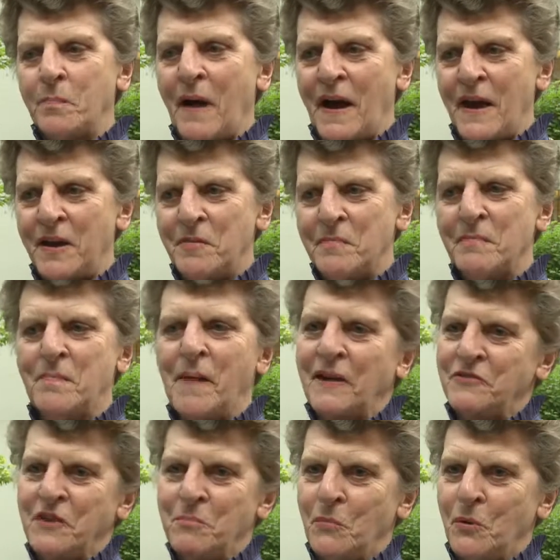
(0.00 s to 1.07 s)
by
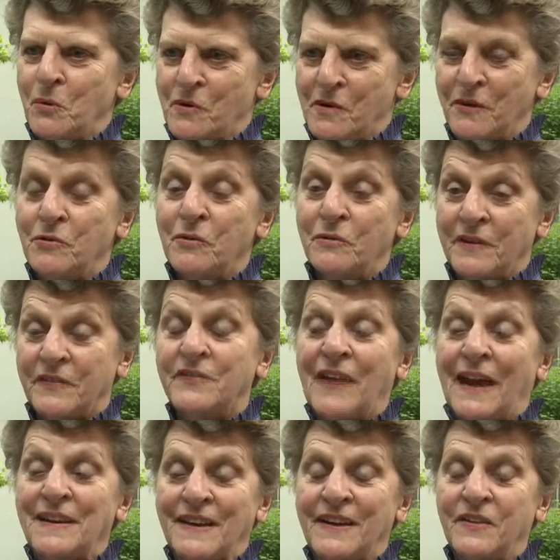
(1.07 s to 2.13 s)
Patrick Moore, who
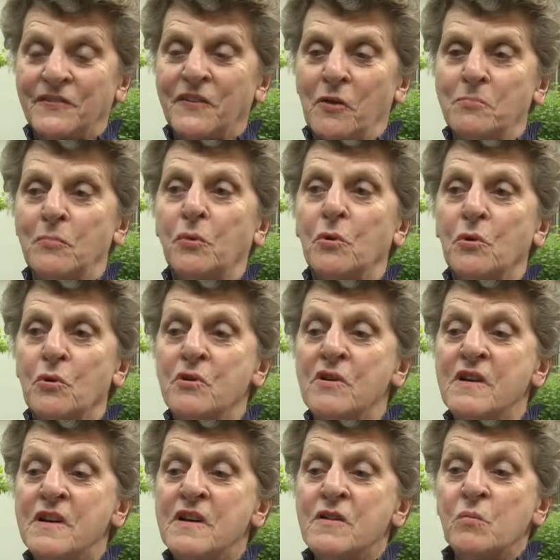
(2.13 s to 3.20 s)
sadly is no more
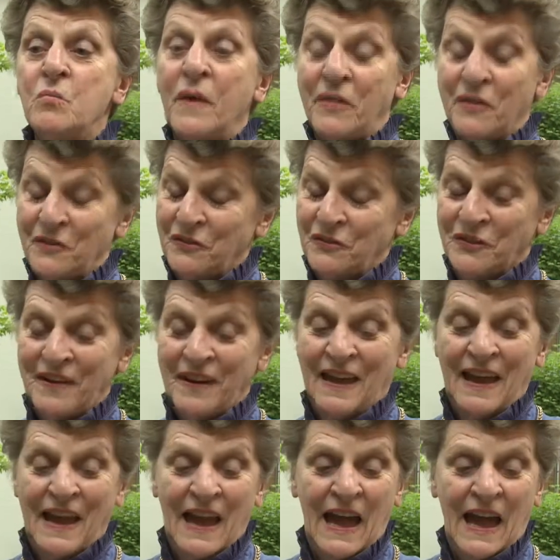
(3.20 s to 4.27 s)
with us.
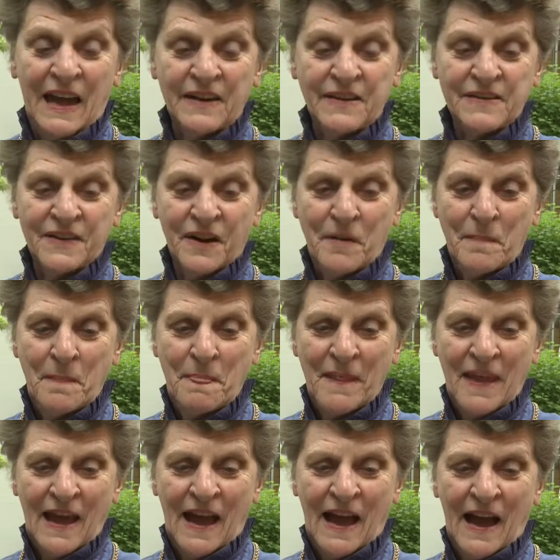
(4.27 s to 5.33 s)
And
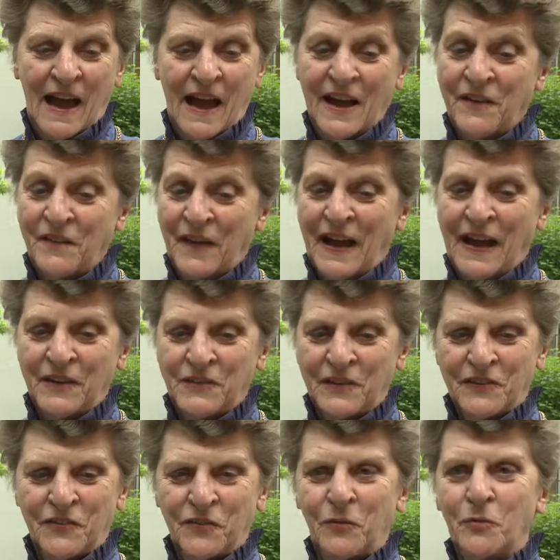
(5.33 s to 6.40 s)
um, I, I,
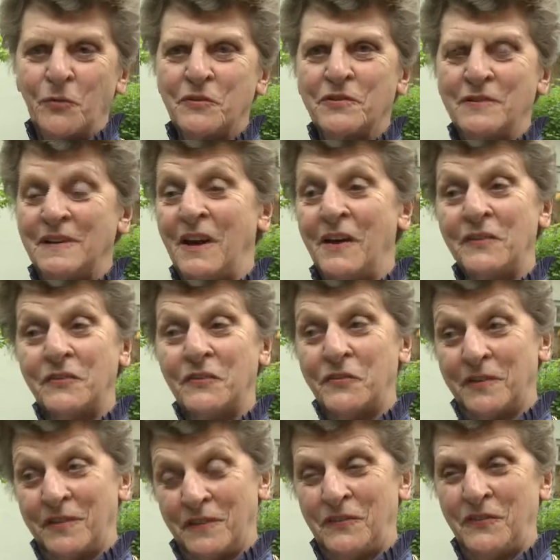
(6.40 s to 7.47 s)
just thought
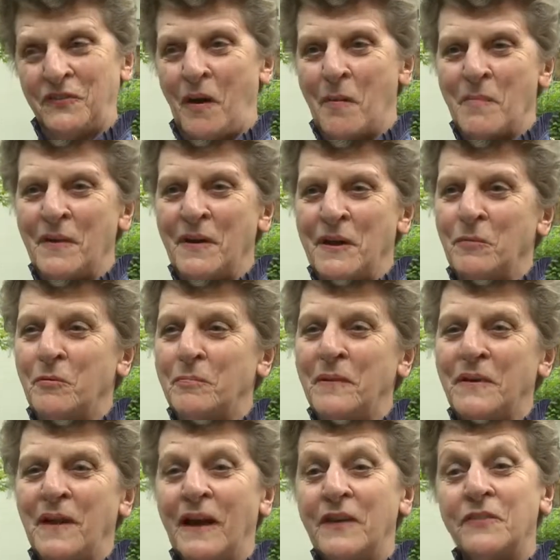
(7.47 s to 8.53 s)
last summer it would
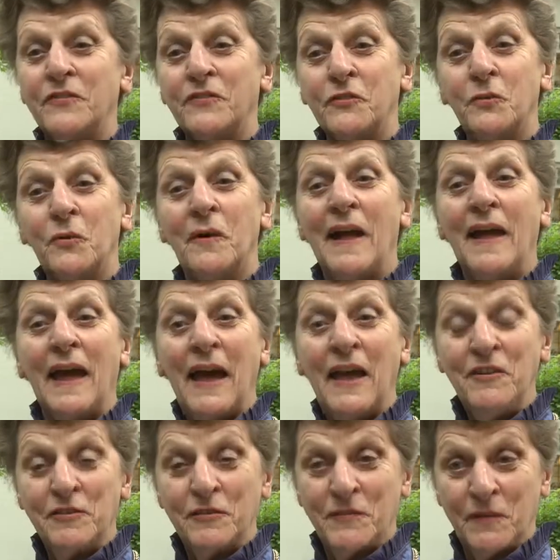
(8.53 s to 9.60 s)
be nice to
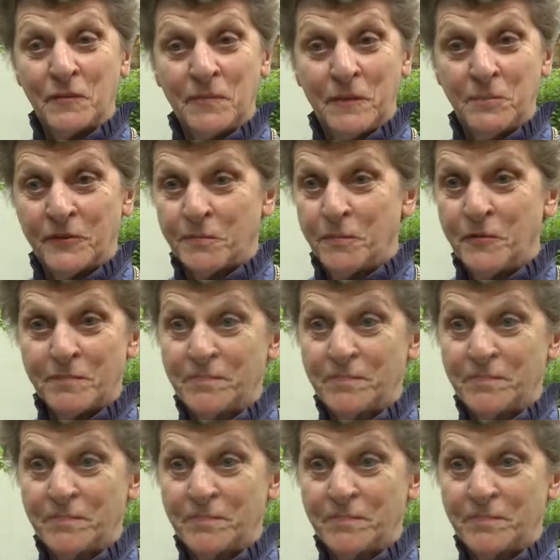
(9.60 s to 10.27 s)
enter for the People's Book